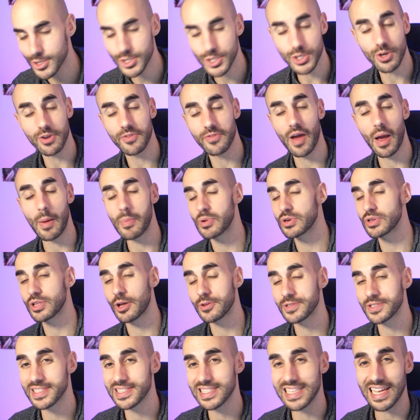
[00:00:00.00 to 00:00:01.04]
Not sure if I
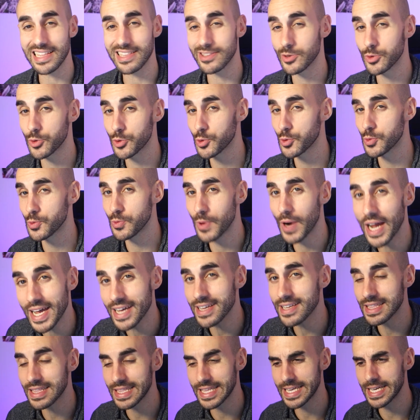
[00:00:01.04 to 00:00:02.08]
pronounced that
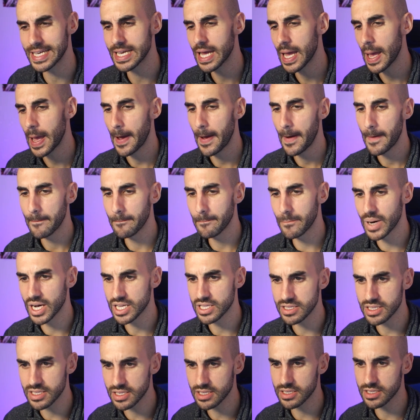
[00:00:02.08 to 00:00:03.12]
correctly,
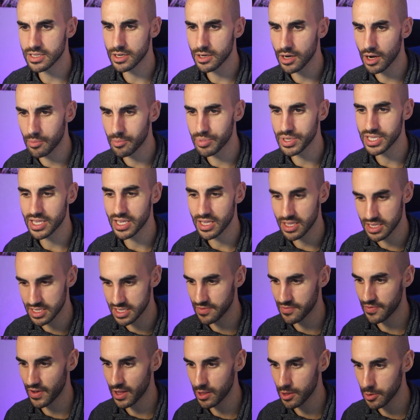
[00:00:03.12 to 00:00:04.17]
but this is the company that is
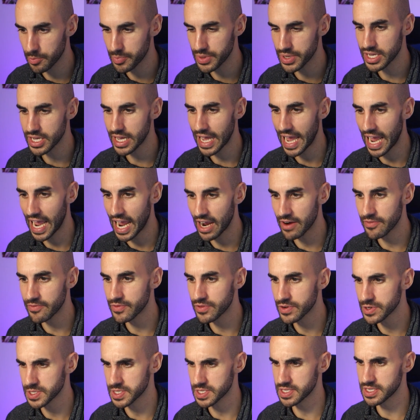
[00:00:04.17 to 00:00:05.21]
developing
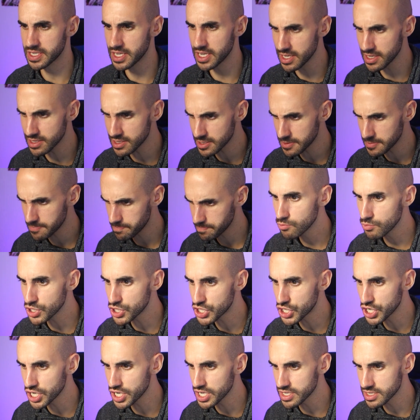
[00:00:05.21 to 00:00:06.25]
Everseed,
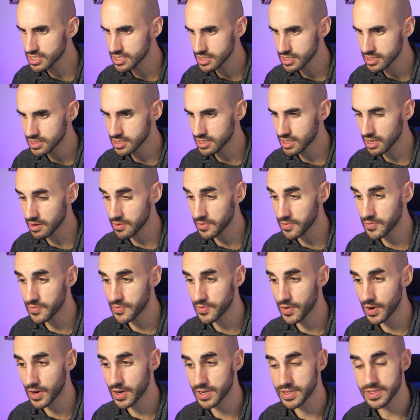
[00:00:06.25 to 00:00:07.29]
which is their
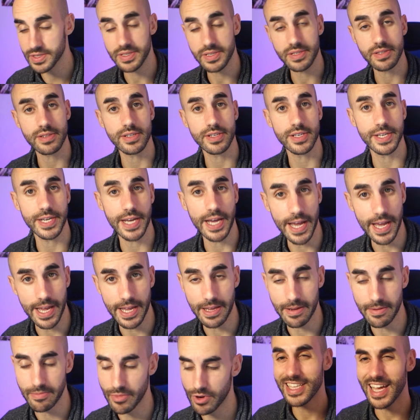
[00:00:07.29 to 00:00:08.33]
first game.